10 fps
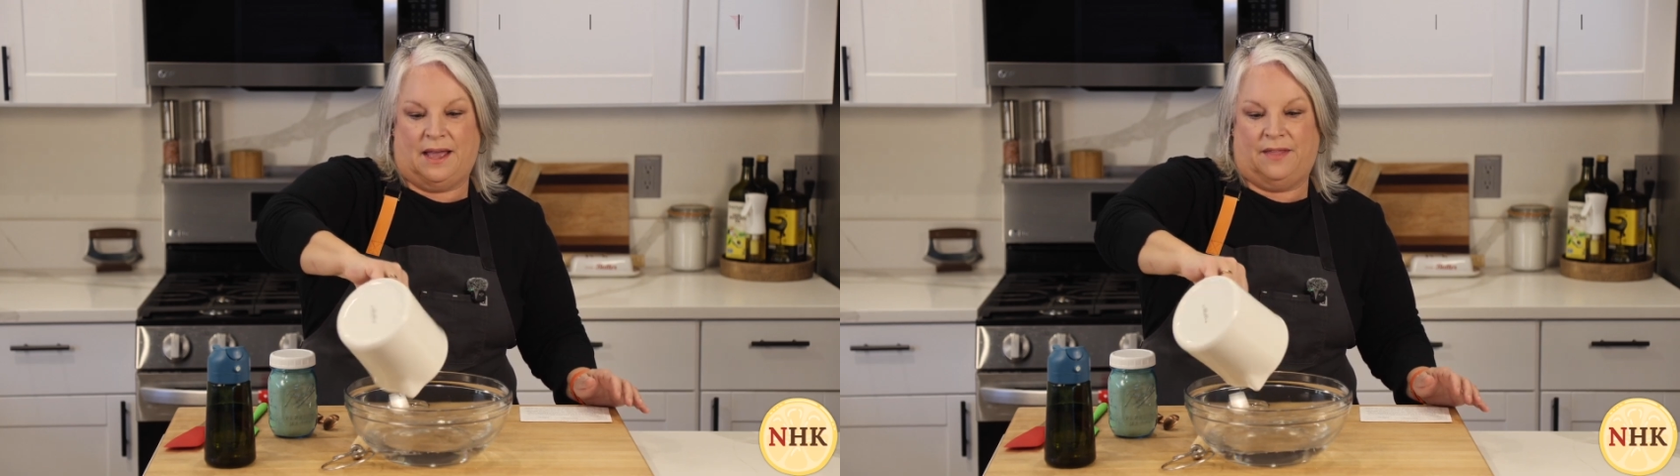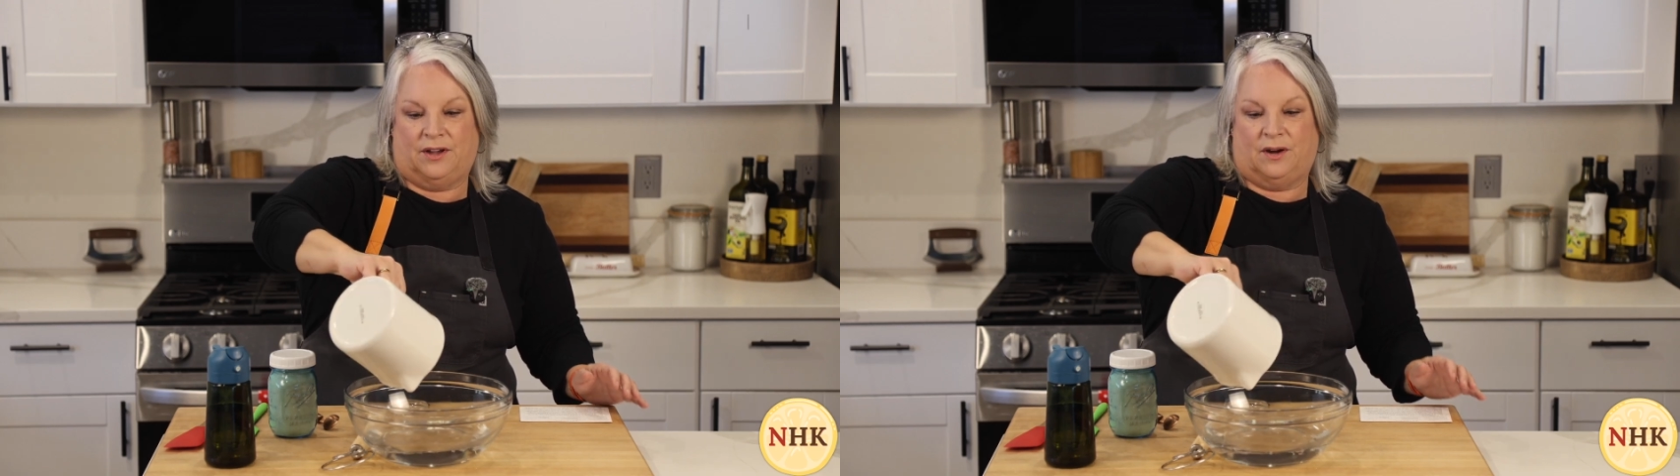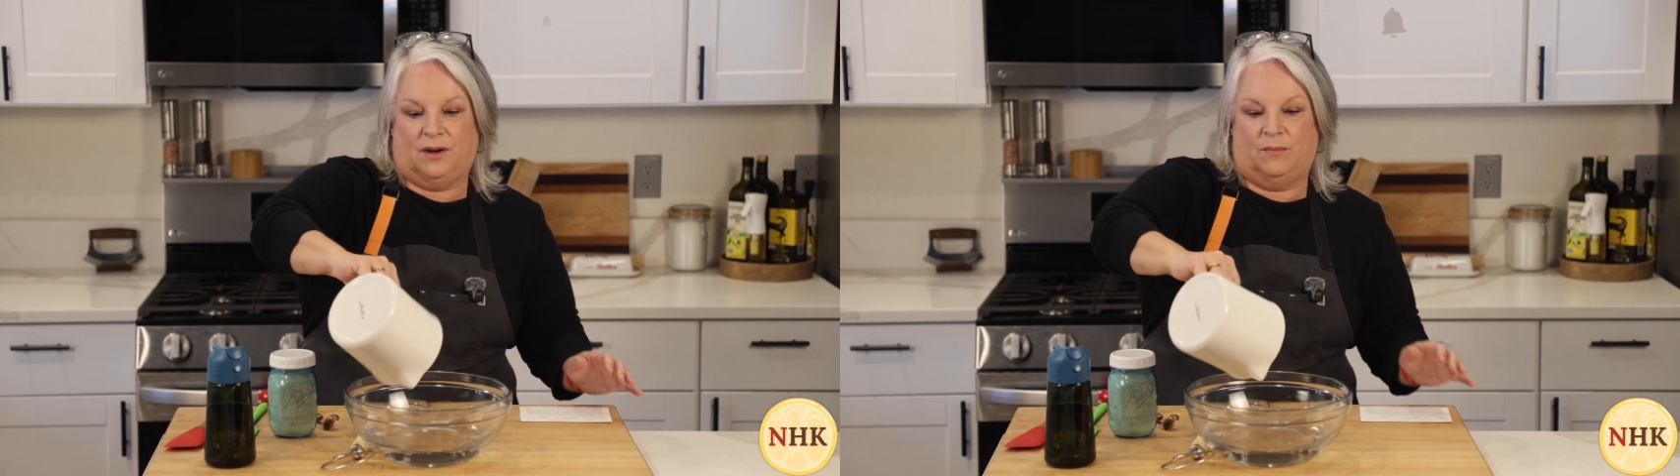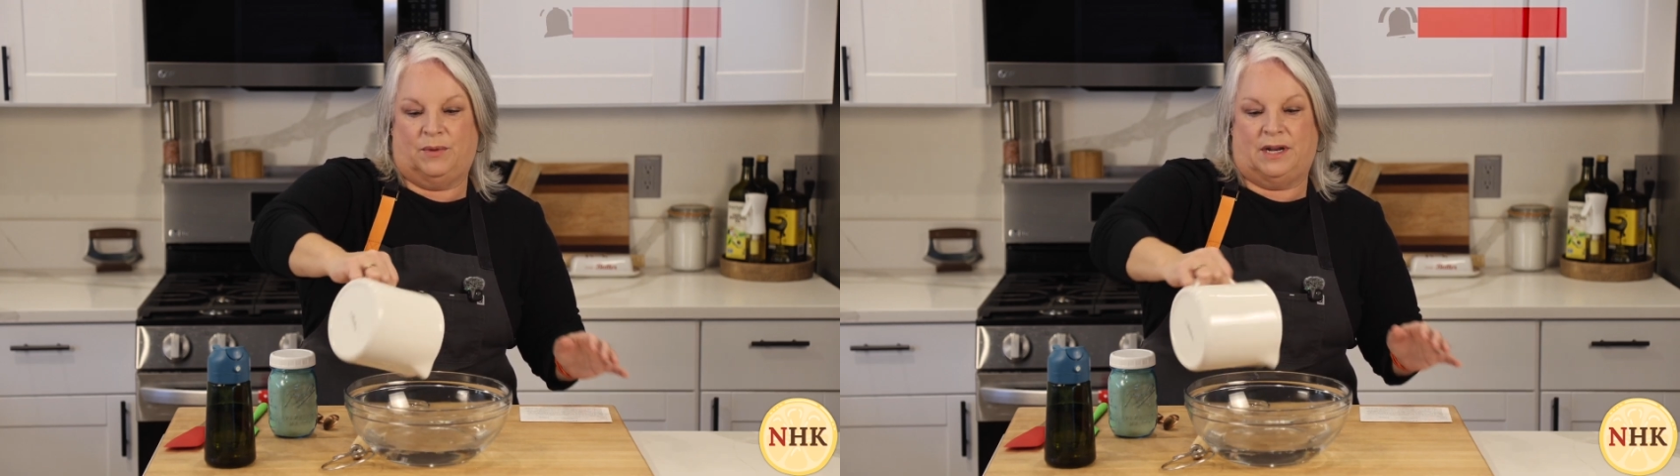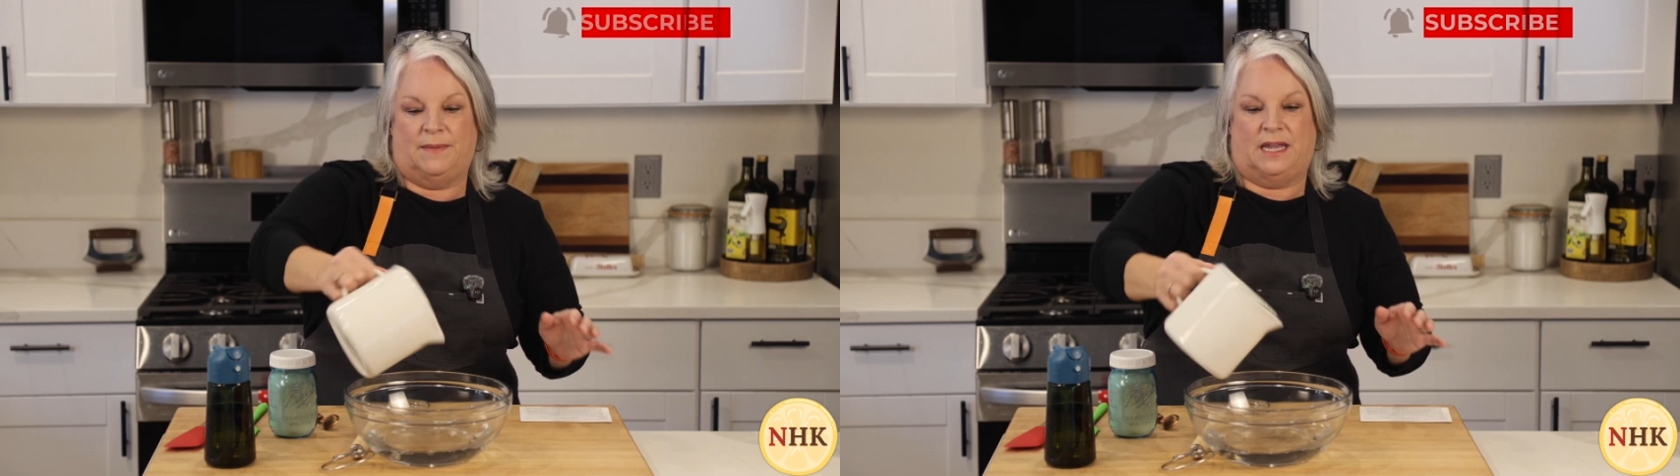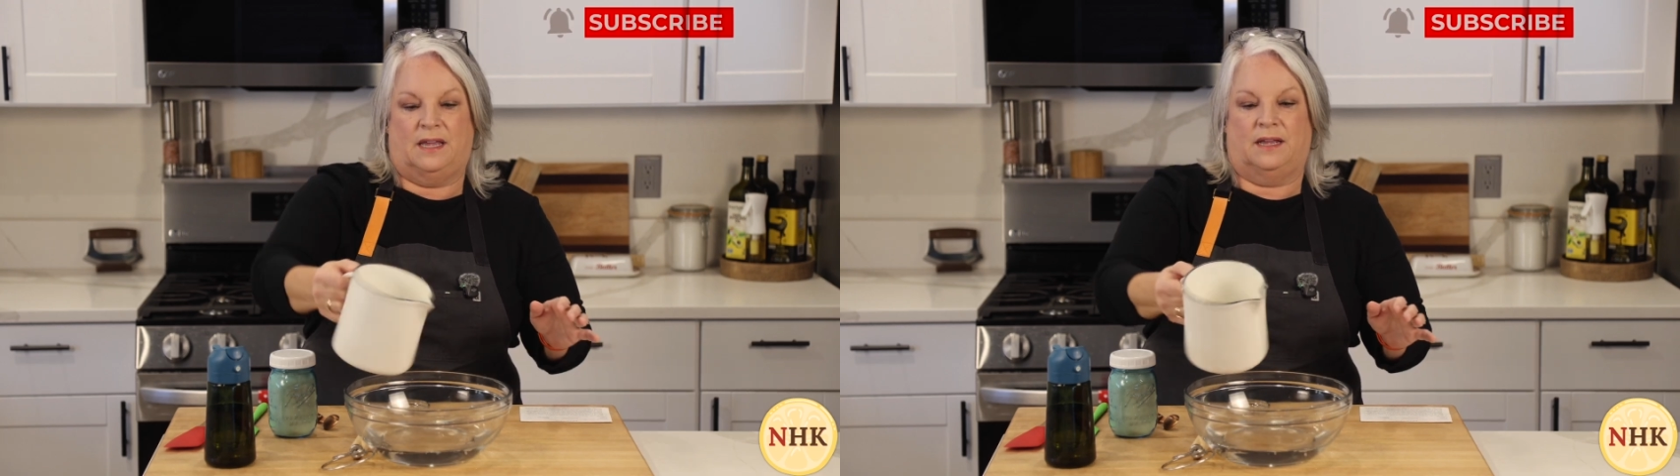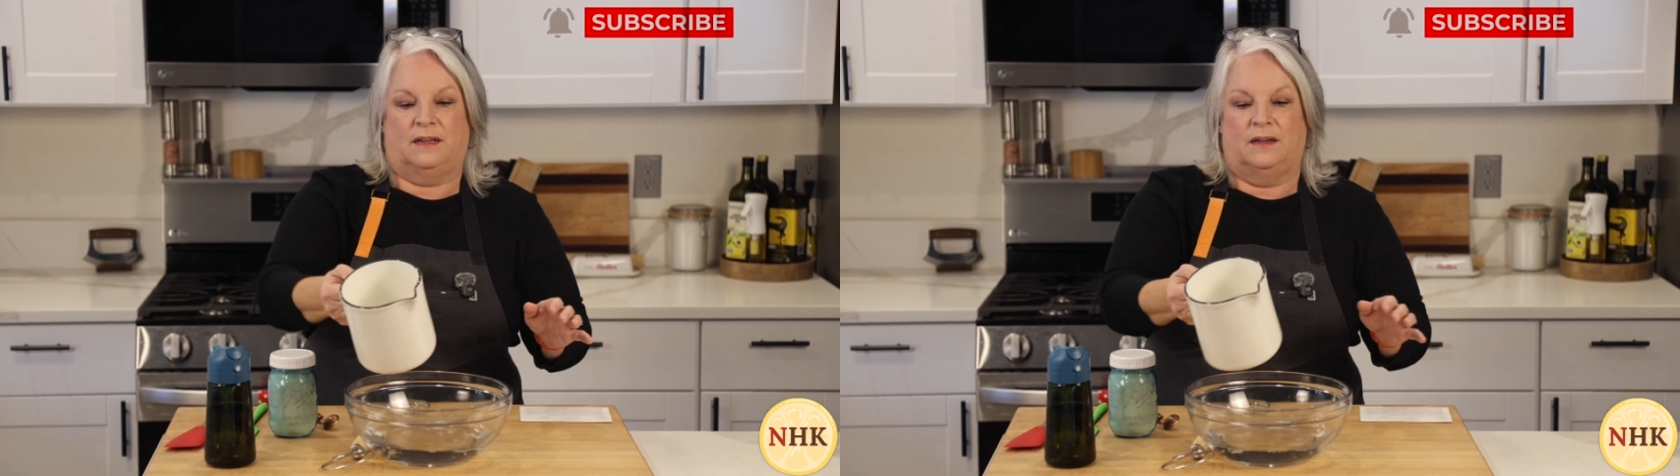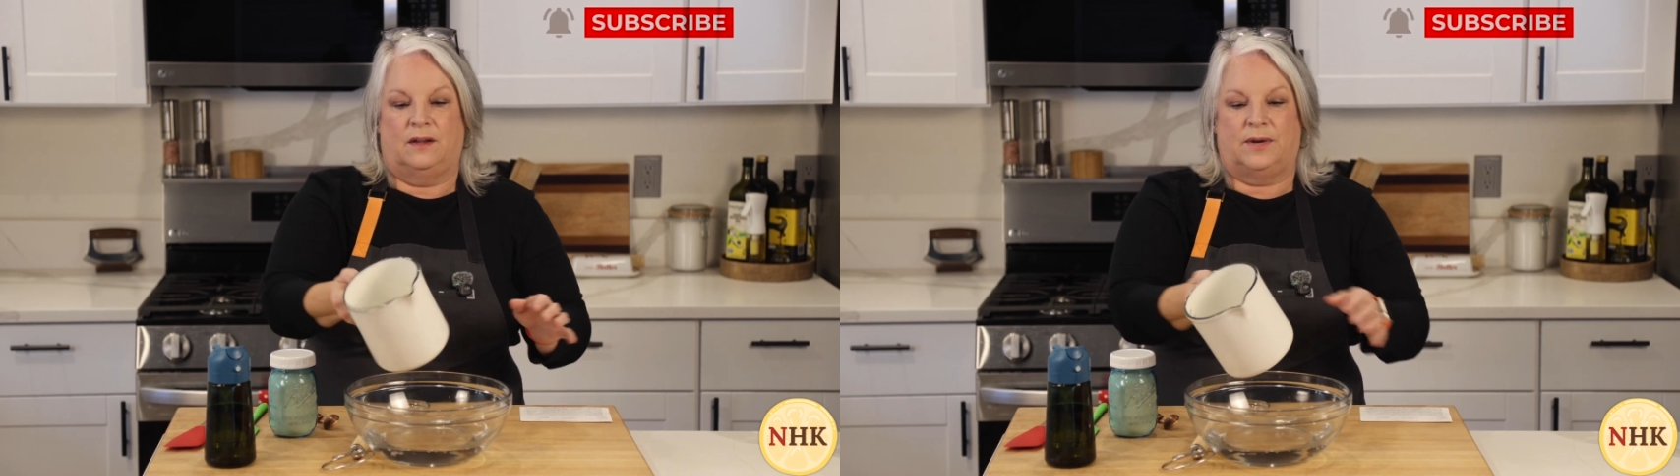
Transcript: other bread making